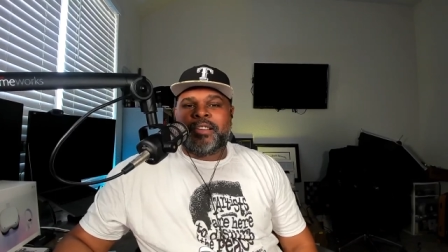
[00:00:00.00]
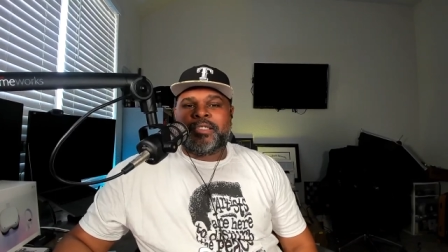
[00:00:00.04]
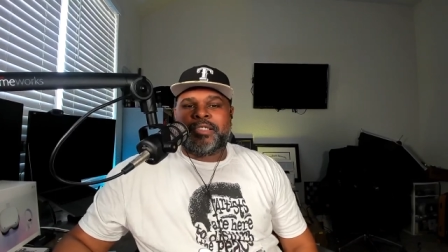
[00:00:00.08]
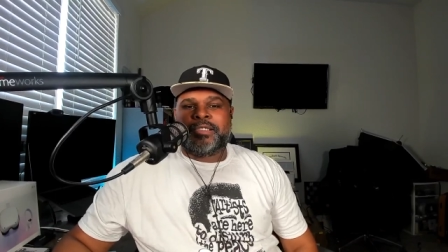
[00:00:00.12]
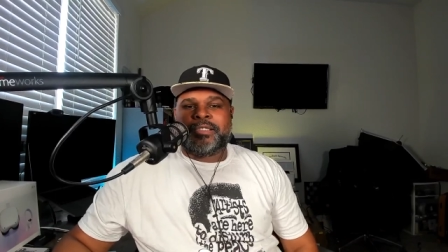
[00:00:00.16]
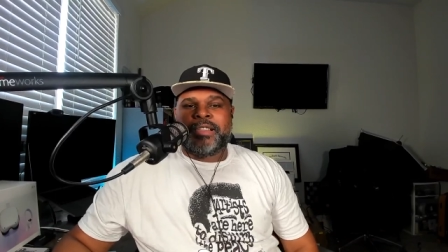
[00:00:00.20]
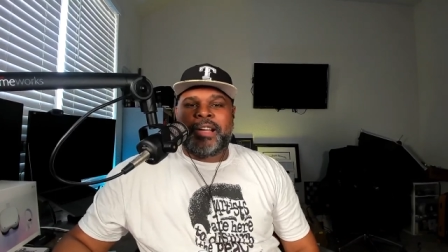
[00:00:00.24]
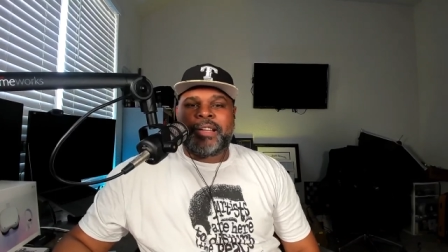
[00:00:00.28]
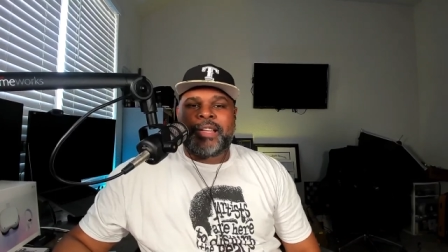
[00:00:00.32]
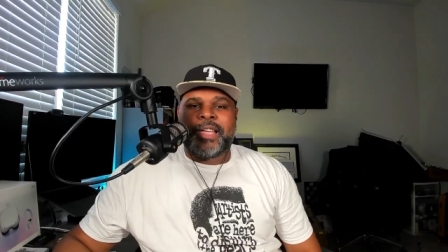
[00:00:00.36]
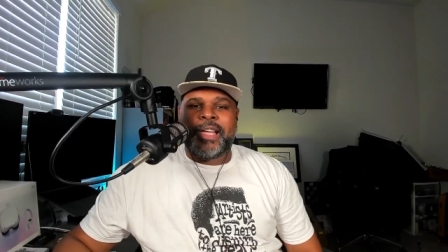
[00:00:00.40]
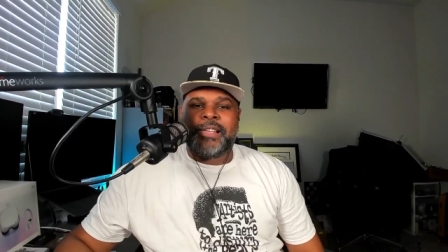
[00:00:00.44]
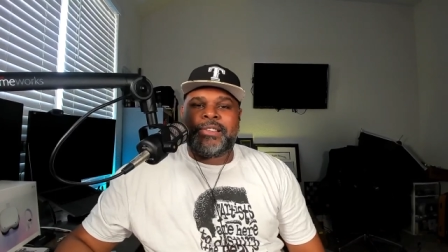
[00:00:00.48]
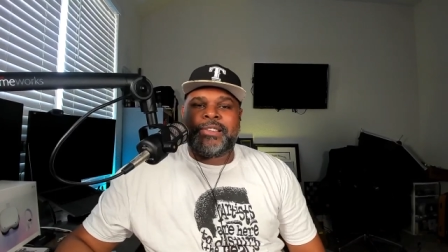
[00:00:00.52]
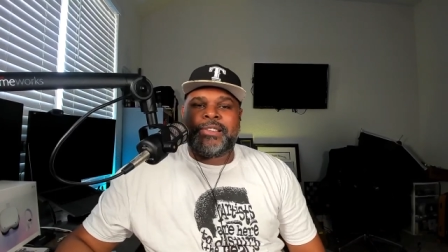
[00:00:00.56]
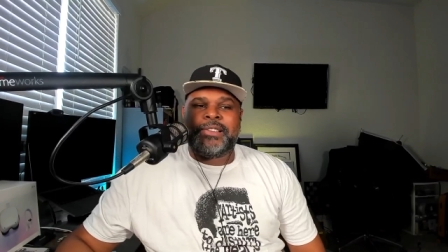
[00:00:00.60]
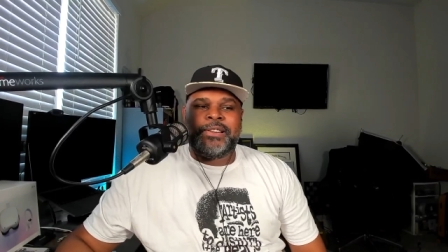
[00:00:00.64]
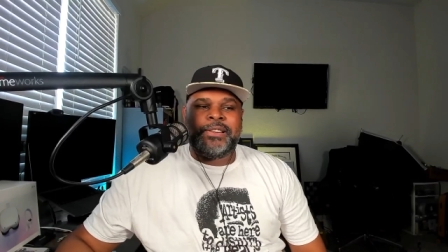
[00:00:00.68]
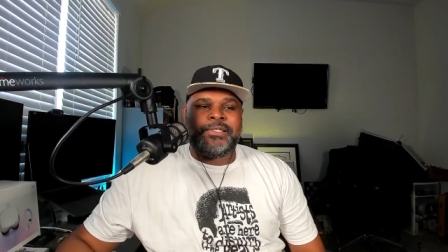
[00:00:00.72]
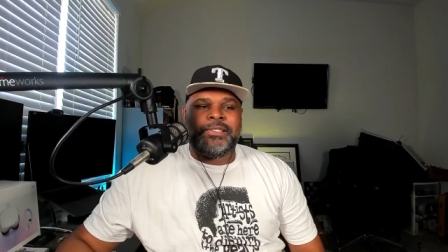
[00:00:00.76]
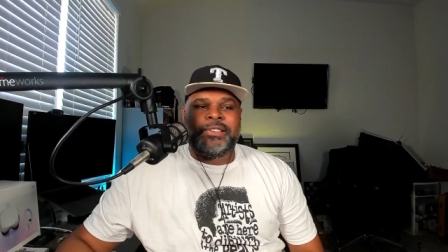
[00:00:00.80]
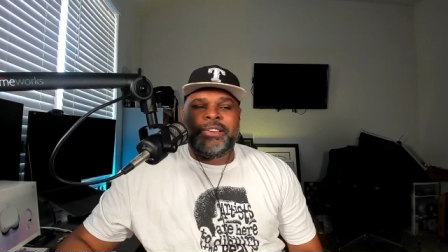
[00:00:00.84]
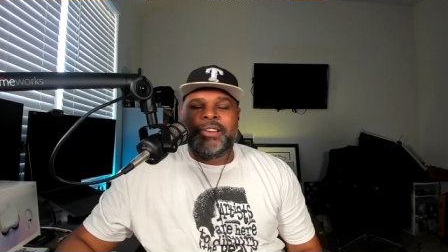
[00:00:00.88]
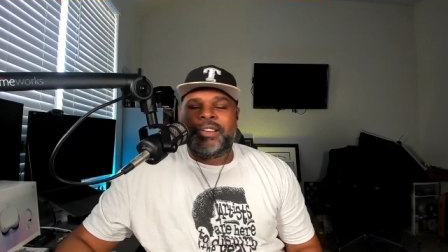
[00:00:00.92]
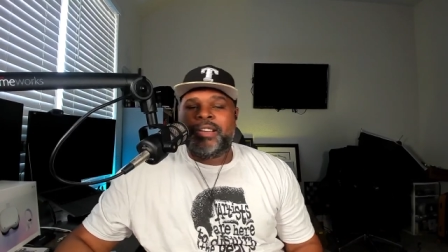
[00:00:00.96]
just not catching
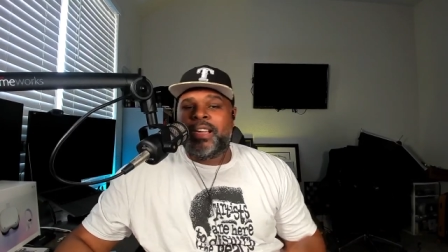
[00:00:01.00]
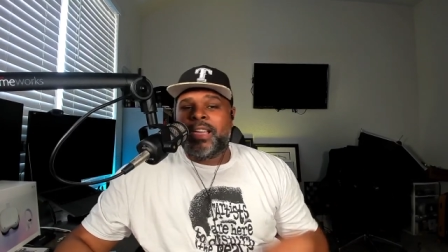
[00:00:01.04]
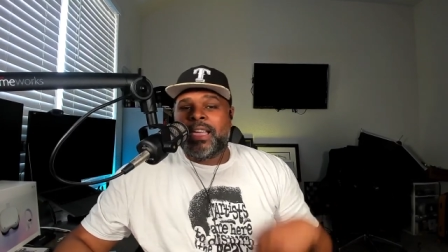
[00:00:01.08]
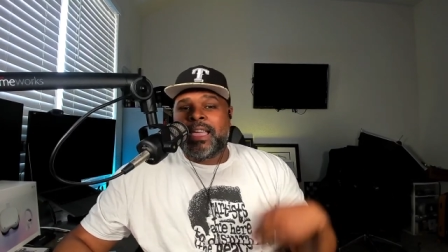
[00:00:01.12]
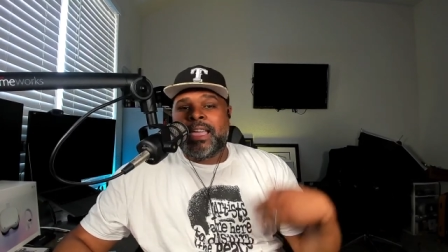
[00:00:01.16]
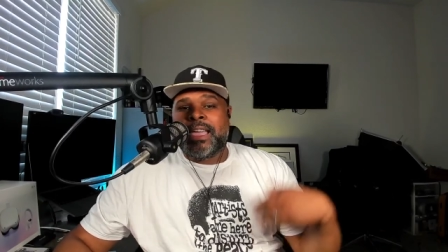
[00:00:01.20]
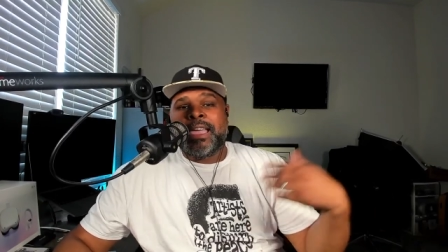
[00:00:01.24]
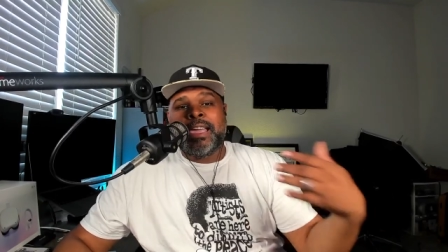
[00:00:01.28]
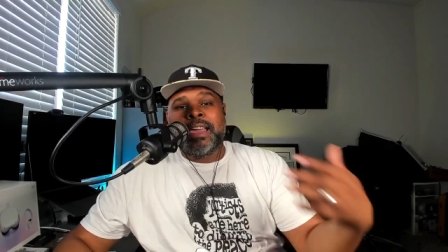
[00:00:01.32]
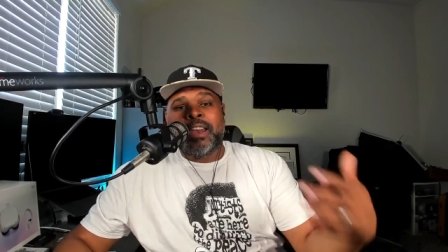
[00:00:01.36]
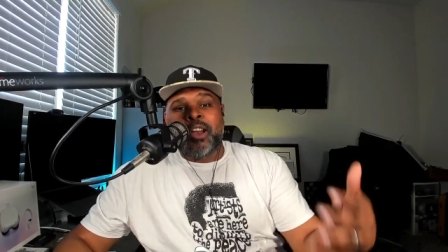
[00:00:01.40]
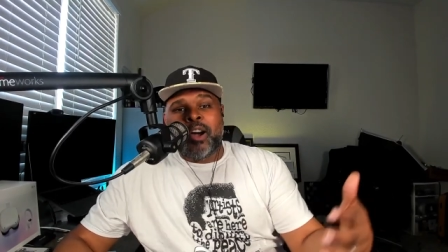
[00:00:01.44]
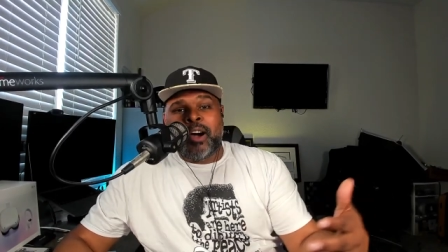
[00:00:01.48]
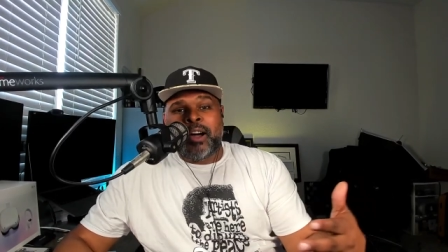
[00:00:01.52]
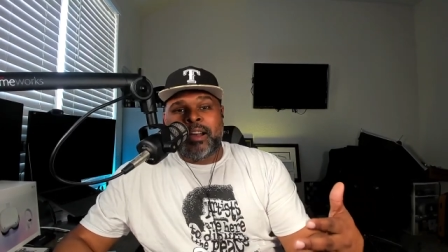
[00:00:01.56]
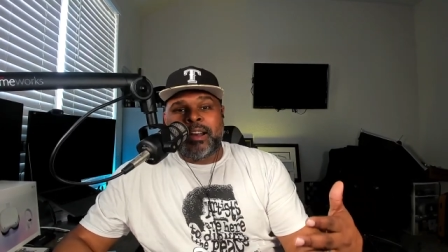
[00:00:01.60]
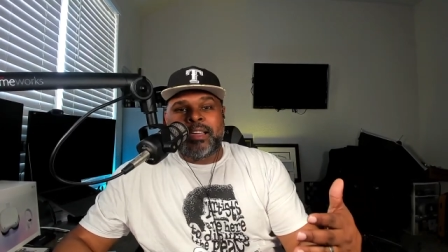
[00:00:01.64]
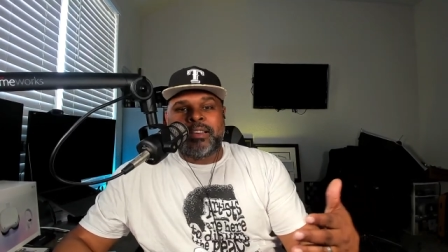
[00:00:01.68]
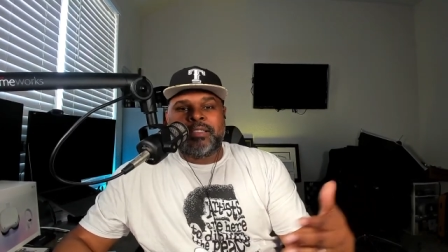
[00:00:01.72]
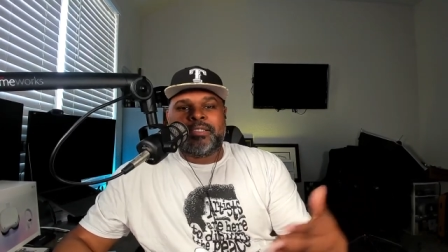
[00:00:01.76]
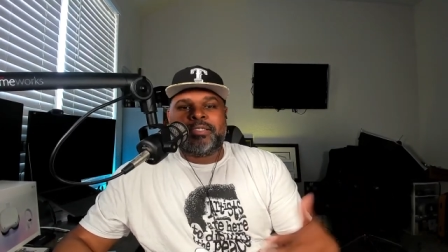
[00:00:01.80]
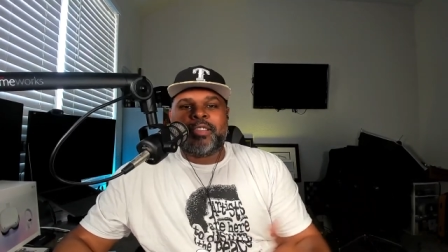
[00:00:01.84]
it in on it.